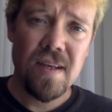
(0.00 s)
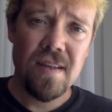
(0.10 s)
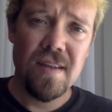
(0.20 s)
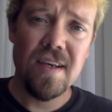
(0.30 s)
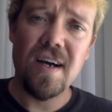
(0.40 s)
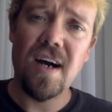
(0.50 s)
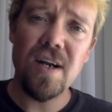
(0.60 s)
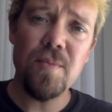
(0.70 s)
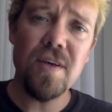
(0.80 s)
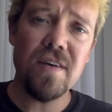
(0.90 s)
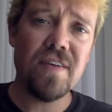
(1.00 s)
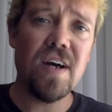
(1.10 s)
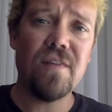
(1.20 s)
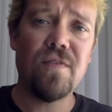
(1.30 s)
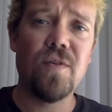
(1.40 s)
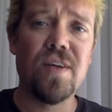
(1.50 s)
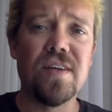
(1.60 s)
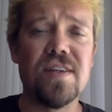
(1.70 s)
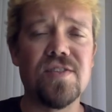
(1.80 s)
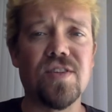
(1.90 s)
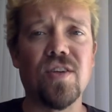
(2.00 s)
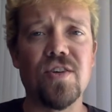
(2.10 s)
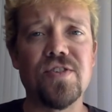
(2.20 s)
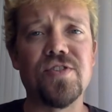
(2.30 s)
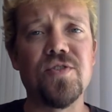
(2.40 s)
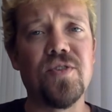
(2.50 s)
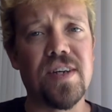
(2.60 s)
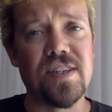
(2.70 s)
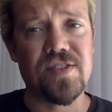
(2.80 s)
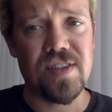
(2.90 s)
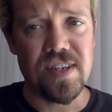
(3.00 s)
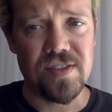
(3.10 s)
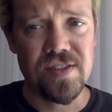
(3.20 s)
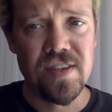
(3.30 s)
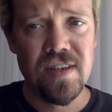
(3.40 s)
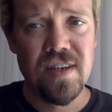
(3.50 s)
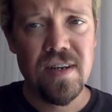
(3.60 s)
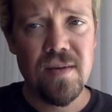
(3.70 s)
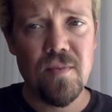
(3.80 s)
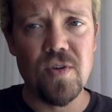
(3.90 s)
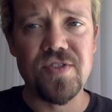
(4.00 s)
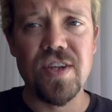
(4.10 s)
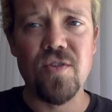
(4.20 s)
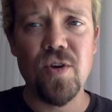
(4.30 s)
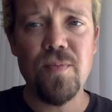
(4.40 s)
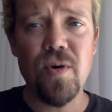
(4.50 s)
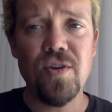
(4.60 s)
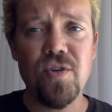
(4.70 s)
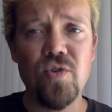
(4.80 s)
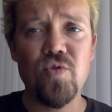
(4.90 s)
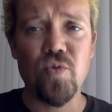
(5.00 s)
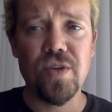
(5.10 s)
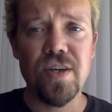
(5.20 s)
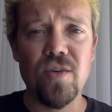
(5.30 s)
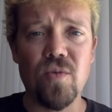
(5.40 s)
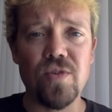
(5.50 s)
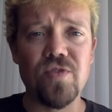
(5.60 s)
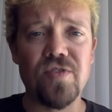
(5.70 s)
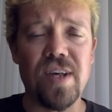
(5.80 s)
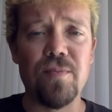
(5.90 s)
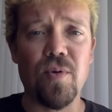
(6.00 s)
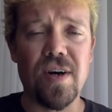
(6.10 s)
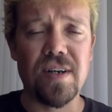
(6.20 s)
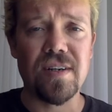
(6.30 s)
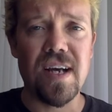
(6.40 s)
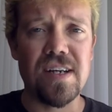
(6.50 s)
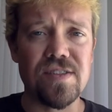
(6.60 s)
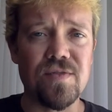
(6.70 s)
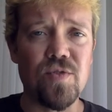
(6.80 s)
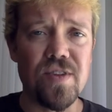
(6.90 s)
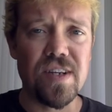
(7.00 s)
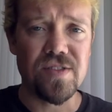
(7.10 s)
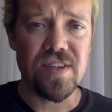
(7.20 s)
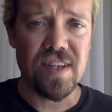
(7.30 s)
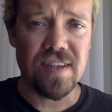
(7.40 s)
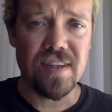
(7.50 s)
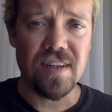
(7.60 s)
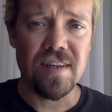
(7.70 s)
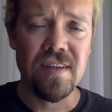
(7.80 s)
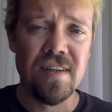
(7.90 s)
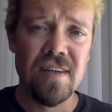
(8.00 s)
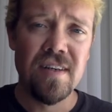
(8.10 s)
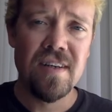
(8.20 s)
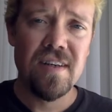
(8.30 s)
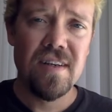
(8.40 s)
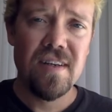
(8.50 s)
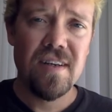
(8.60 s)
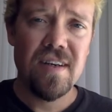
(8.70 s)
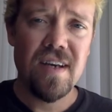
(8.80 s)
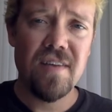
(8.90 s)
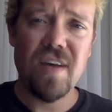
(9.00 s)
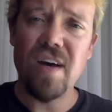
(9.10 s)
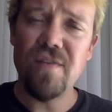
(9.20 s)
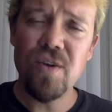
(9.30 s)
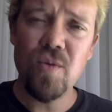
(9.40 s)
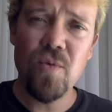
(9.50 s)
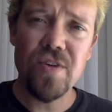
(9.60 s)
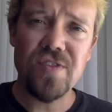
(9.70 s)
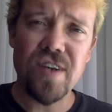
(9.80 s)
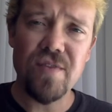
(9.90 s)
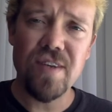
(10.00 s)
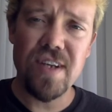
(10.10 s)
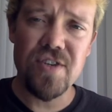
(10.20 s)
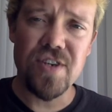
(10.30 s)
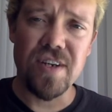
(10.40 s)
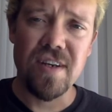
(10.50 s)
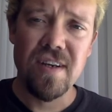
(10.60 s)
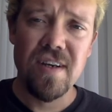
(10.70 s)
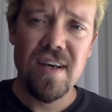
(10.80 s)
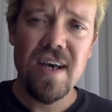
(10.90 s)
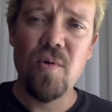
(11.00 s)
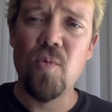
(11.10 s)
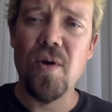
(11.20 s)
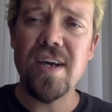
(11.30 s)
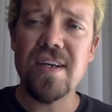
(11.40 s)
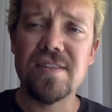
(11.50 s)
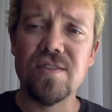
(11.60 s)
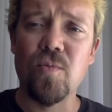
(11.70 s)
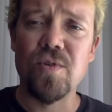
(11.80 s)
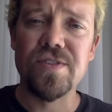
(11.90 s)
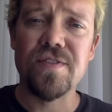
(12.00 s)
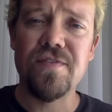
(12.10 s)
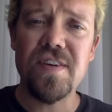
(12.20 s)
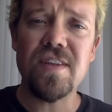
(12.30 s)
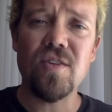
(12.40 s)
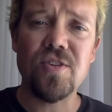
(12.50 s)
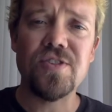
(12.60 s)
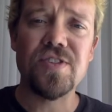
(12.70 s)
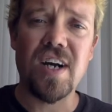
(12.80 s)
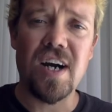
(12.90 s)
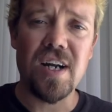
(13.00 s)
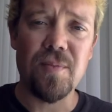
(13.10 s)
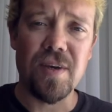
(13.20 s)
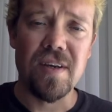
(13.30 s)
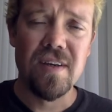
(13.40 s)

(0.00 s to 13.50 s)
The economy of California is the largest in the United States, boasting a $3.2 trillion gross state product as of 2019. If California were a sovereign nation, it would rank as the world's fifth largest economy,